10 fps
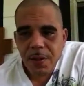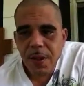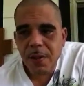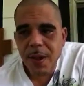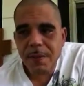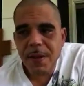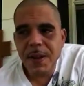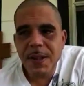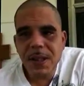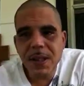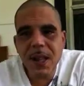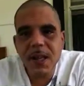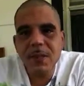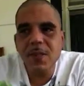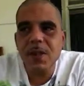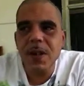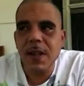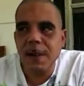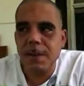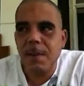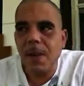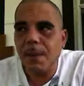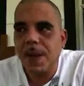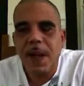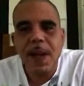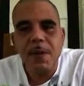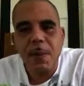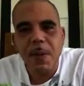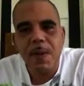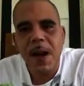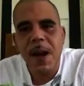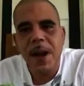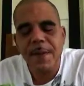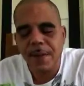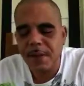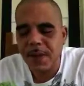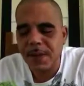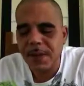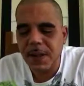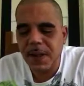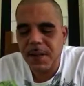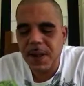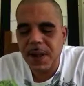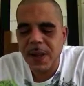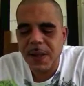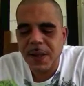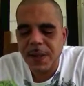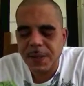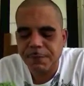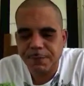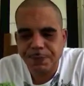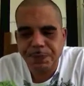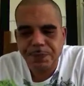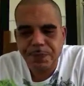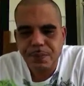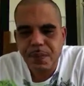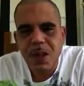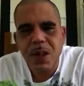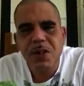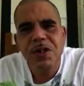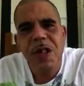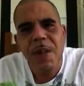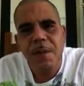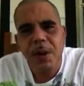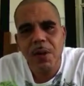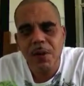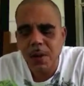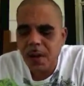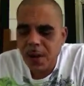though I've been successful in being able to provide for myself and, stay afloat